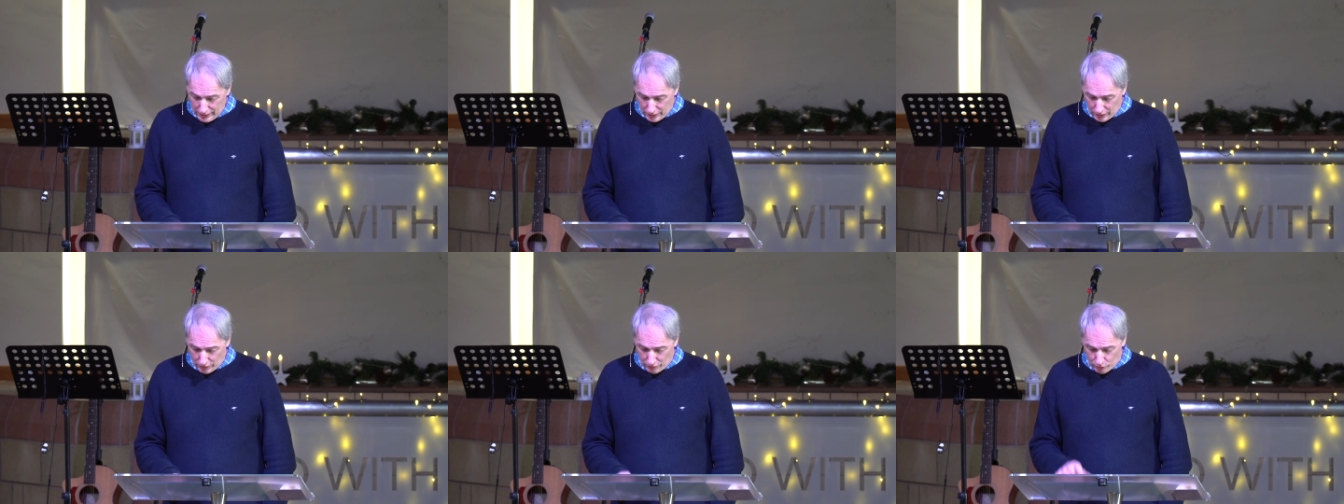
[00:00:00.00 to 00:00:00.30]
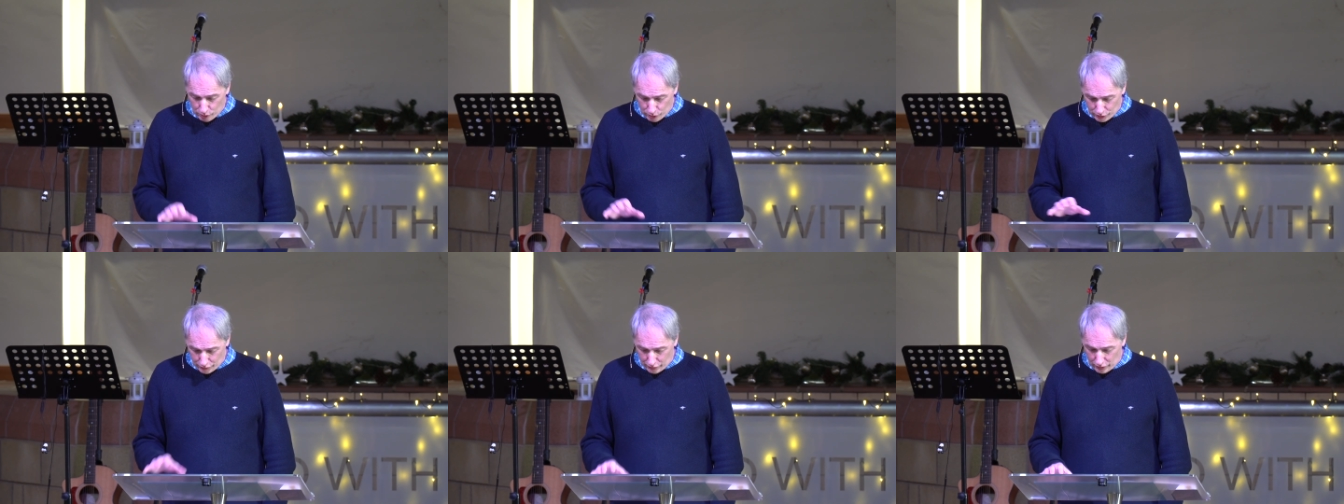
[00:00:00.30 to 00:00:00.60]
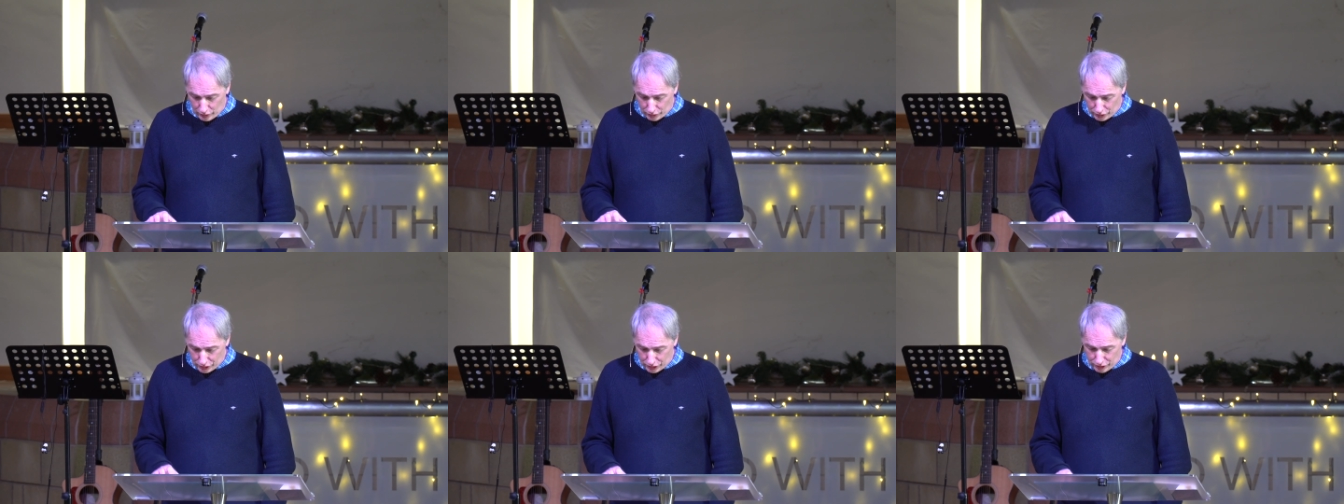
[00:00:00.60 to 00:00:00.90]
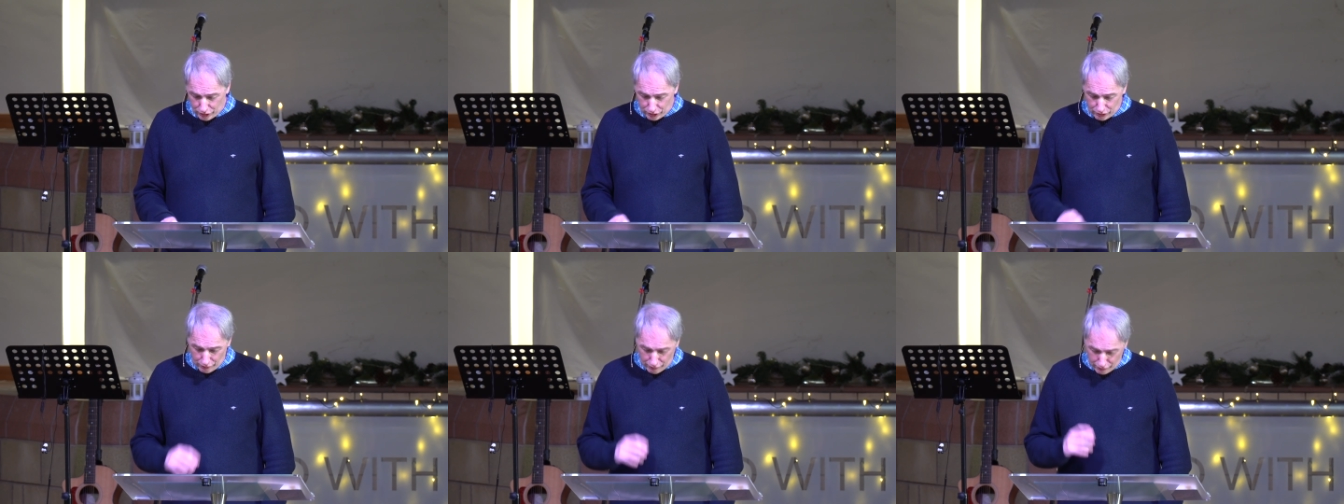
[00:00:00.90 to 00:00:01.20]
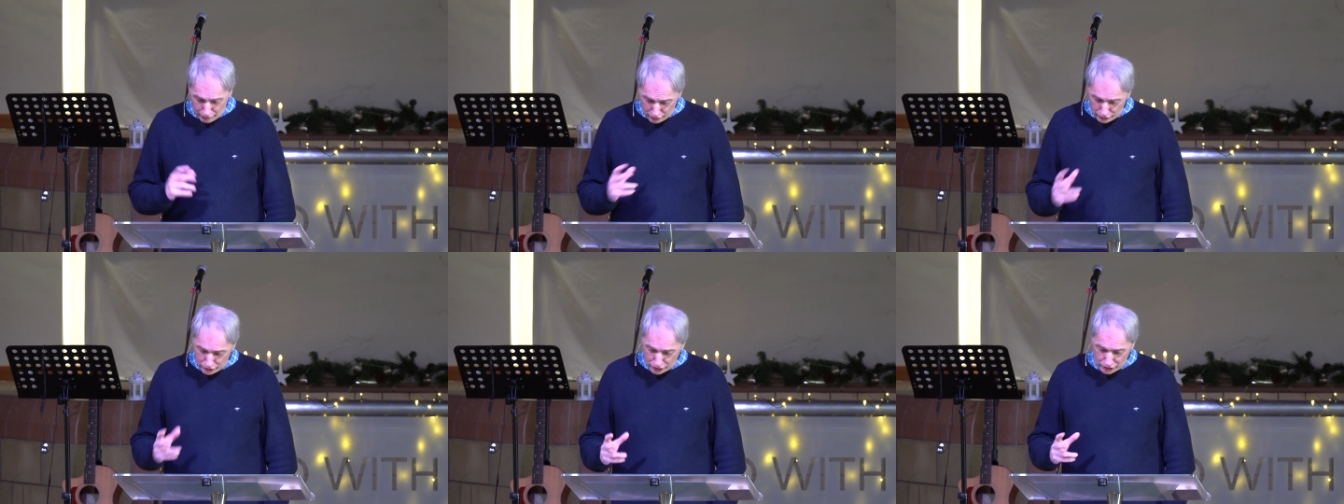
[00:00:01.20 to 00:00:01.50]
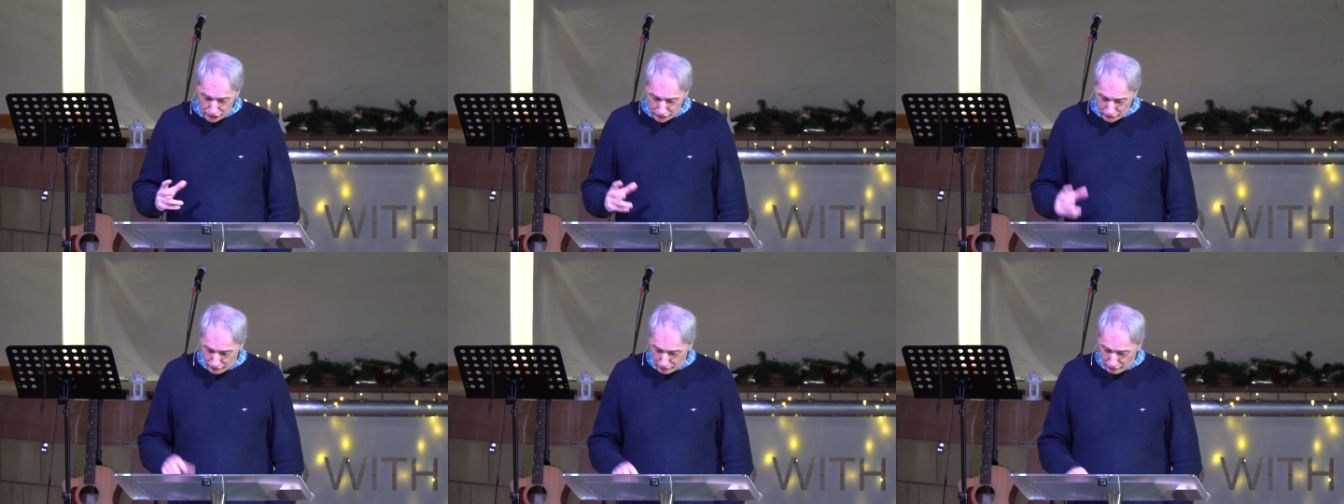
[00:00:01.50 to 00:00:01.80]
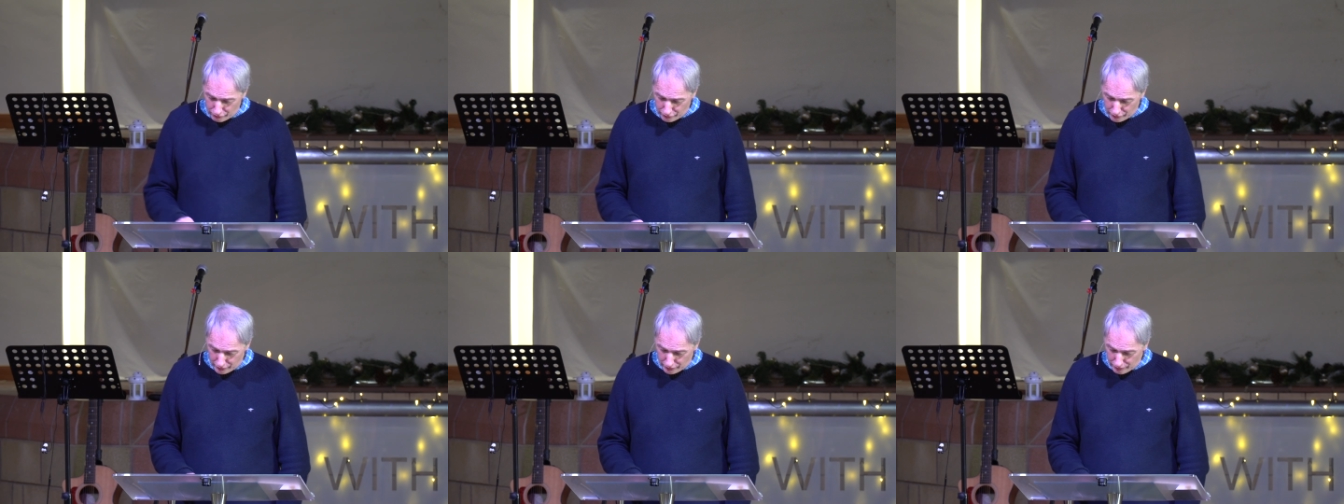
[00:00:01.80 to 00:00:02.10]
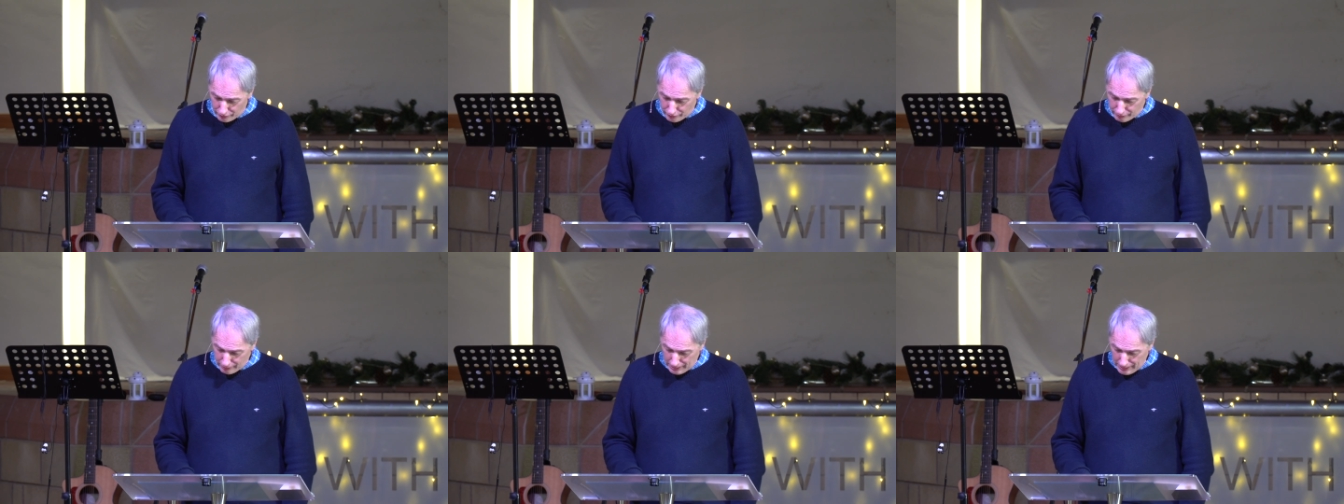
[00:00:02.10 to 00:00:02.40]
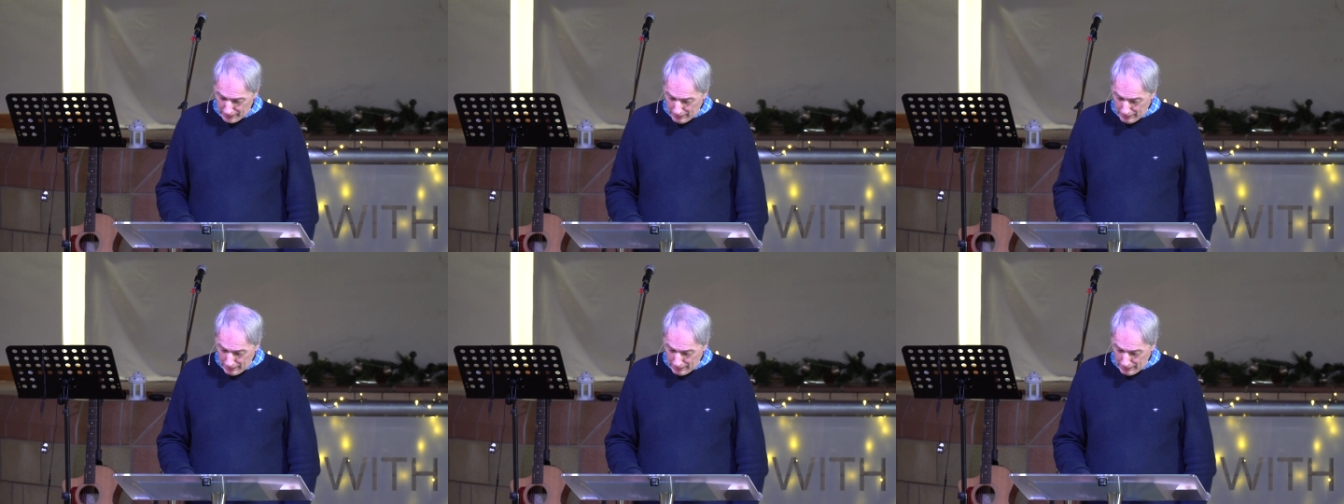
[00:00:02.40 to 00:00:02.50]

of those functions? So, functions fulfilled.